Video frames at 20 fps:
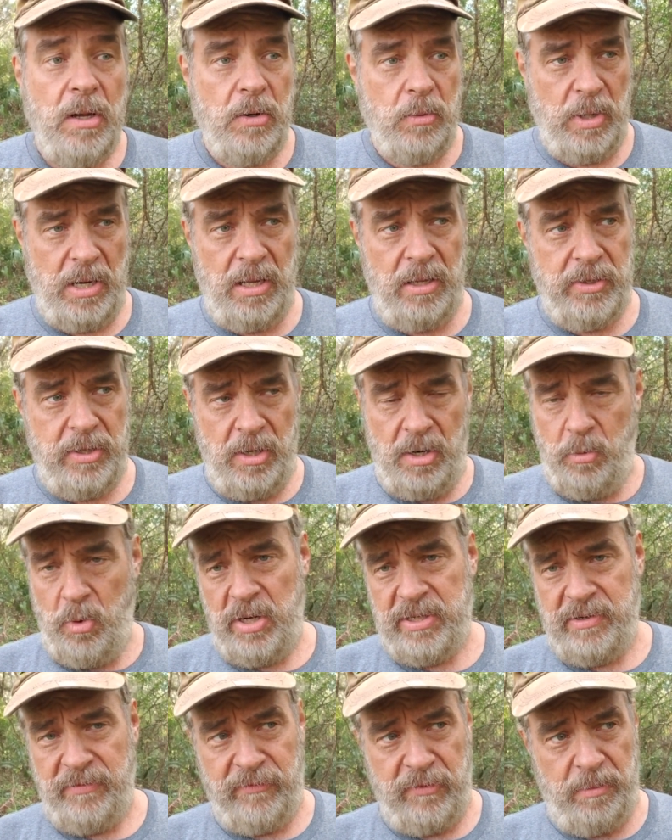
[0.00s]
Well, you know,
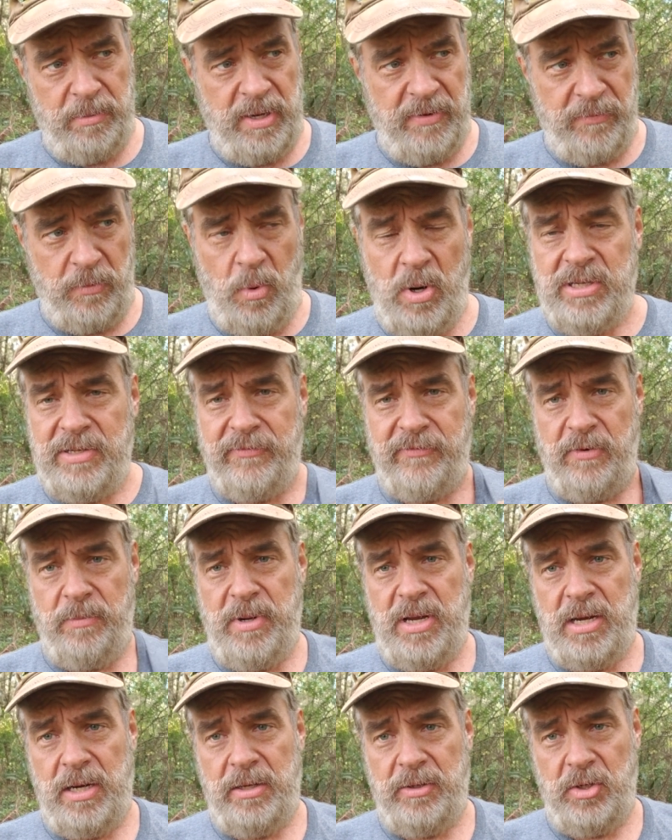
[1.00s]
if it wasn't for
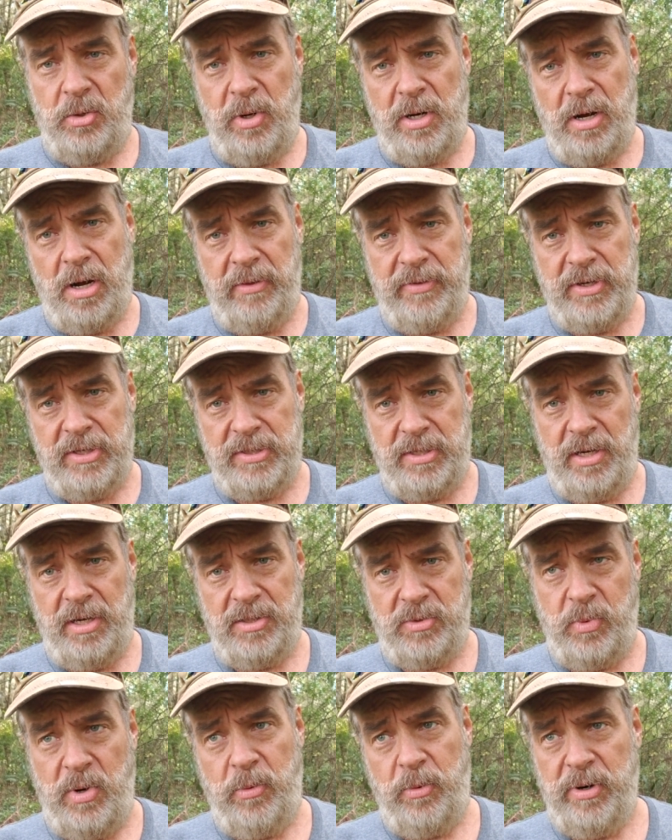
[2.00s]
me doing all these
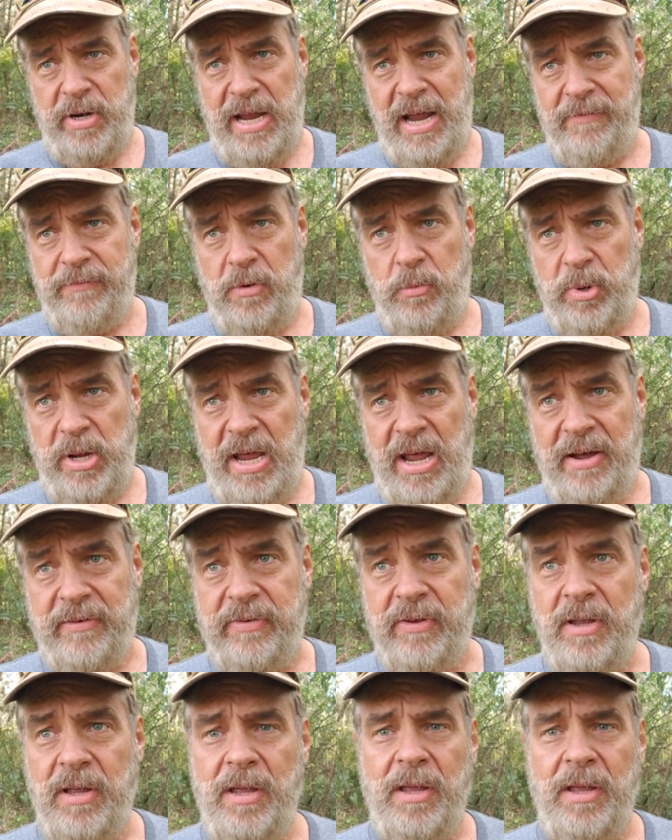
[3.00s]
things, we wouldn't have what we have.